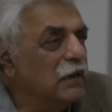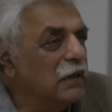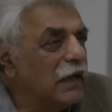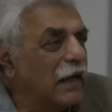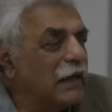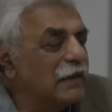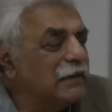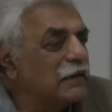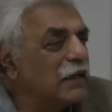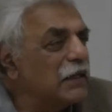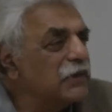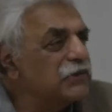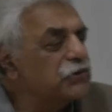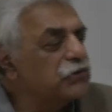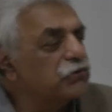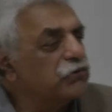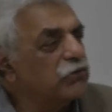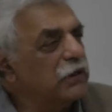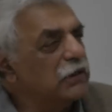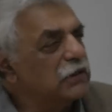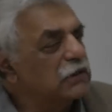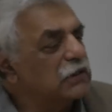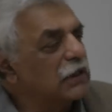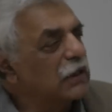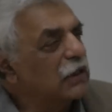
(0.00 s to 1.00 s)
and thus
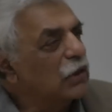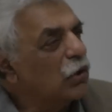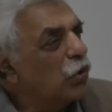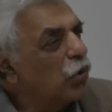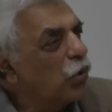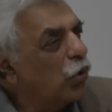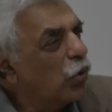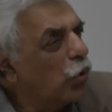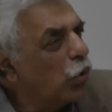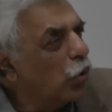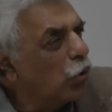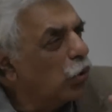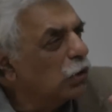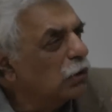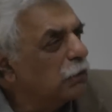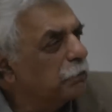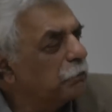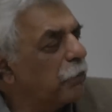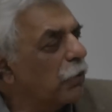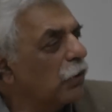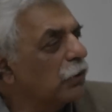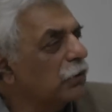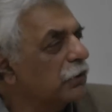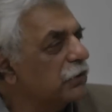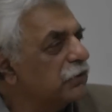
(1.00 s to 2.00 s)
treating
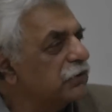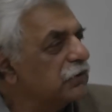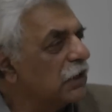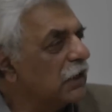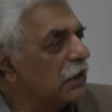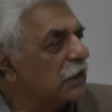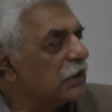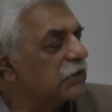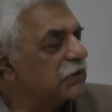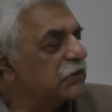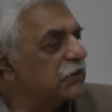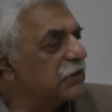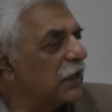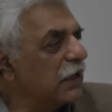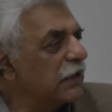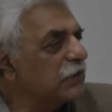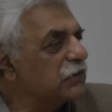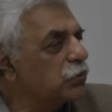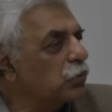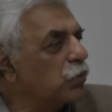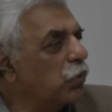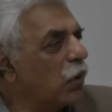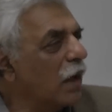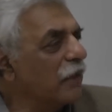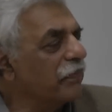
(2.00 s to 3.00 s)
all politics
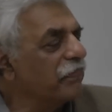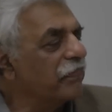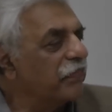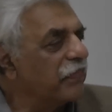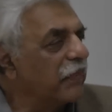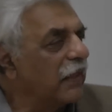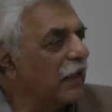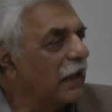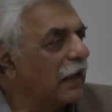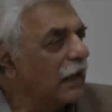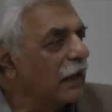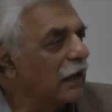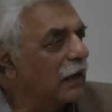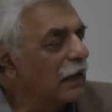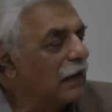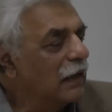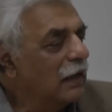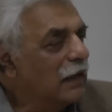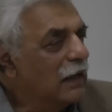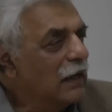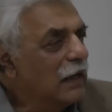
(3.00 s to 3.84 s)
as one thing,